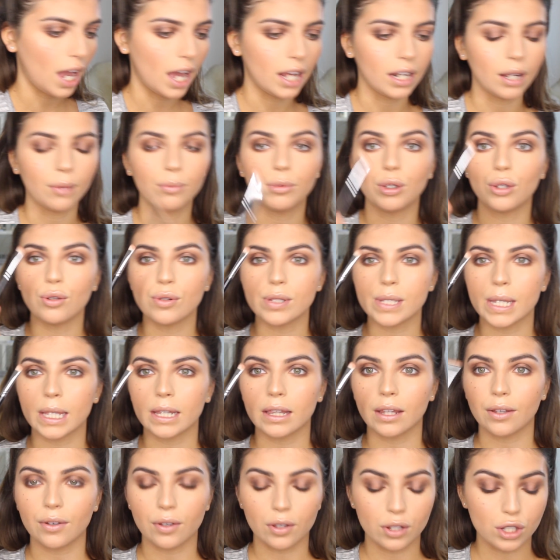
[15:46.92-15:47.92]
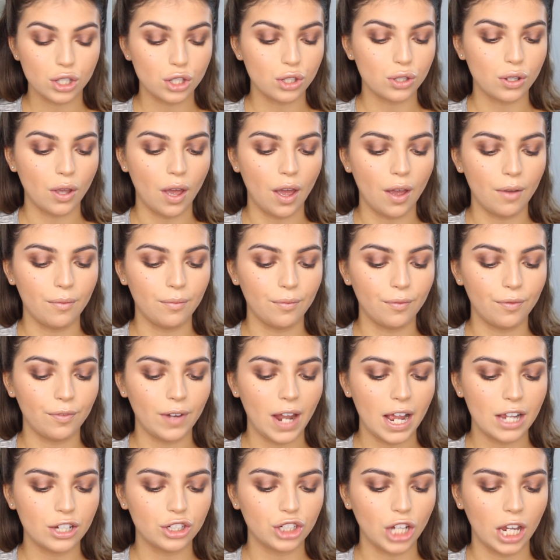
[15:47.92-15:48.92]
And I'm using this
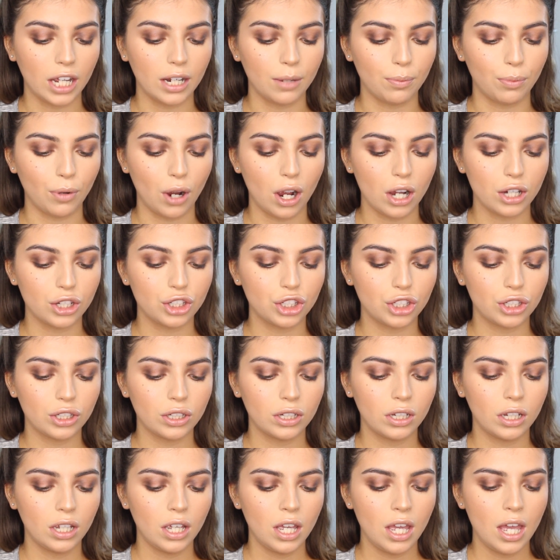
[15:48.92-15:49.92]
flat shader brush.